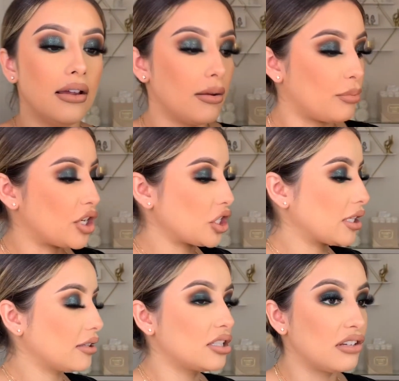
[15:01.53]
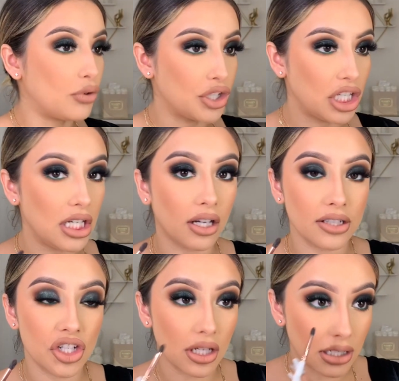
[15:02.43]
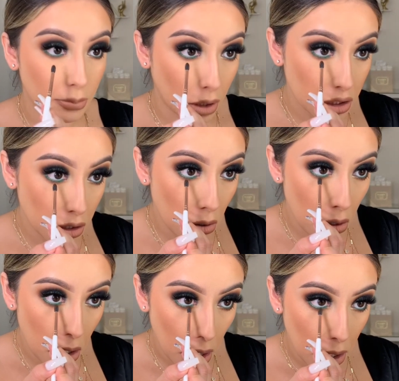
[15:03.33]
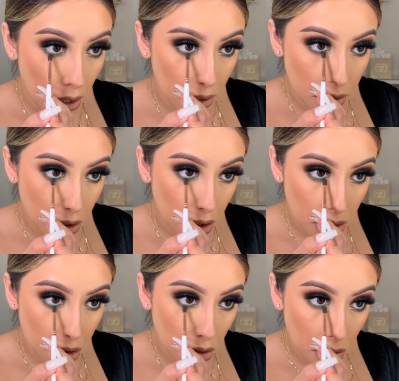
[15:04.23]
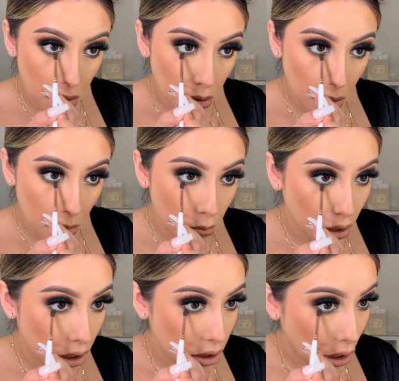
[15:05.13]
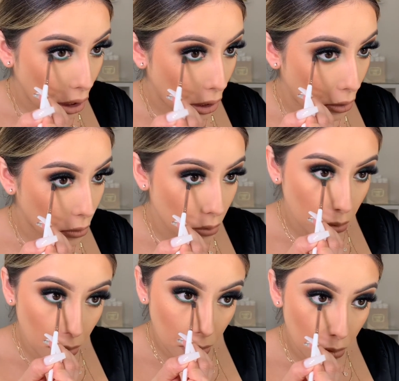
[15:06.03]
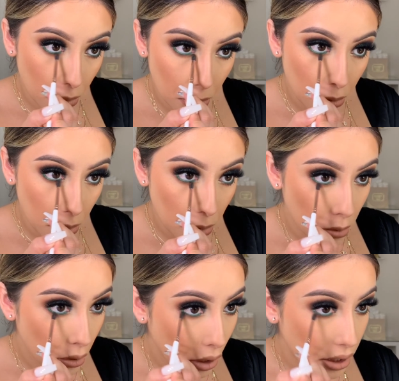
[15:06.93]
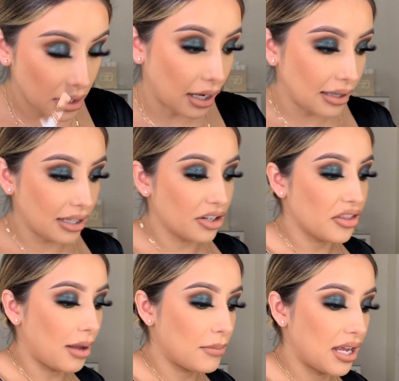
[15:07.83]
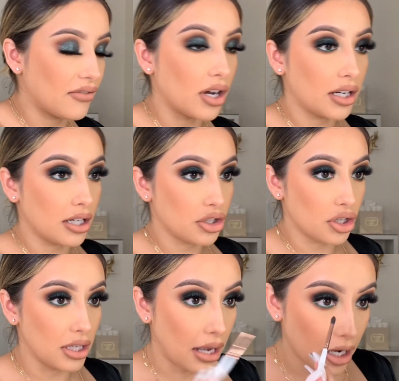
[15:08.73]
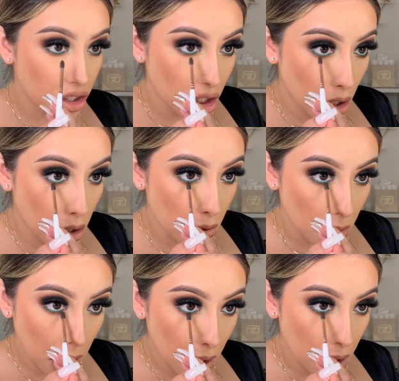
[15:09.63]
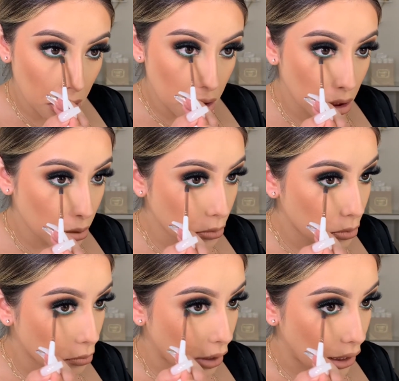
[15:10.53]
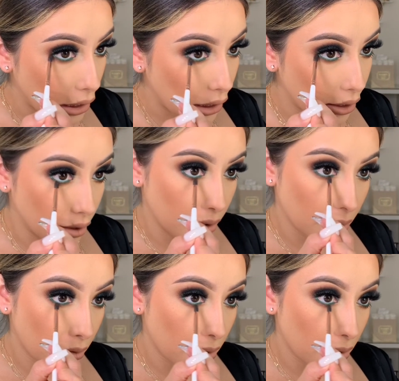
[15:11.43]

brush, again the T4T on the shade Espresso, and just blend out any eyeliner that may have gotten into the eyeshadow and, you know, make it look good.